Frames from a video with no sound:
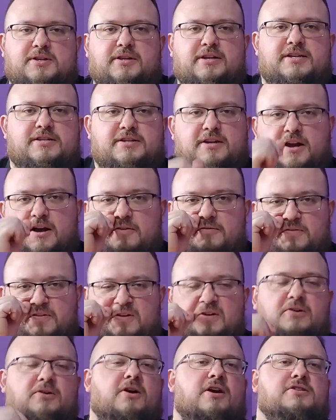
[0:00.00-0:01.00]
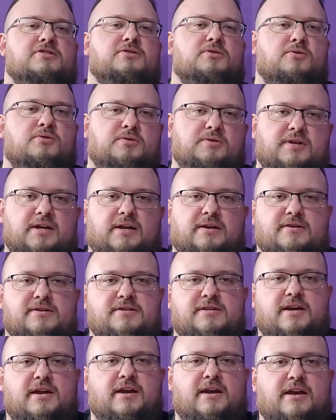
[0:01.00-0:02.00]
the least often across the whole data
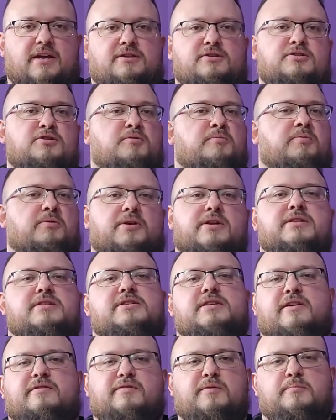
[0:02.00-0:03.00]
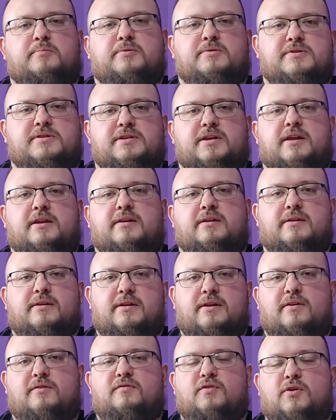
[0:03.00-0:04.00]
set at 2.7%
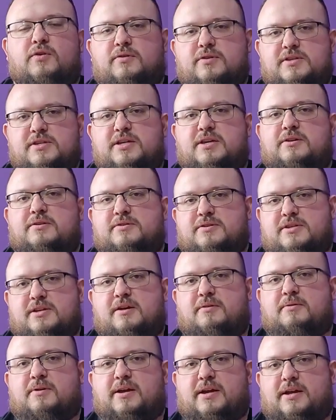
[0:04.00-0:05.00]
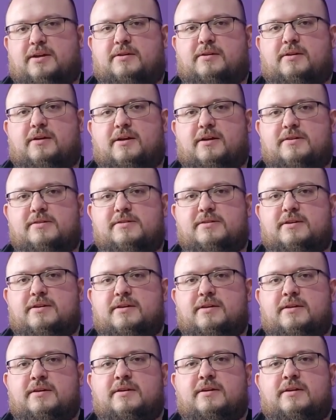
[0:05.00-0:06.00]
of all the skills that were analyzed.
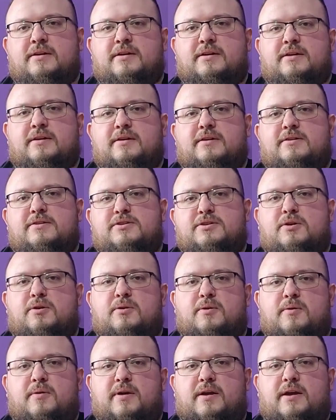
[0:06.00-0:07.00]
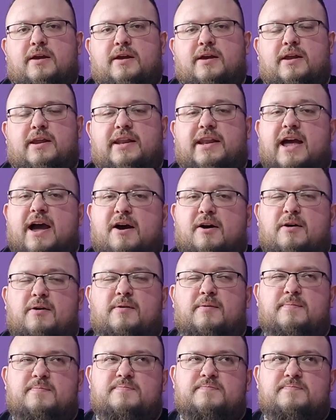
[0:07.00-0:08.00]
So, and
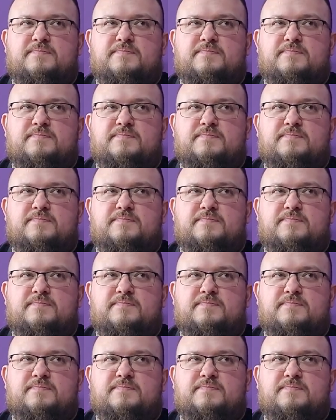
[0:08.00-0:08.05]
now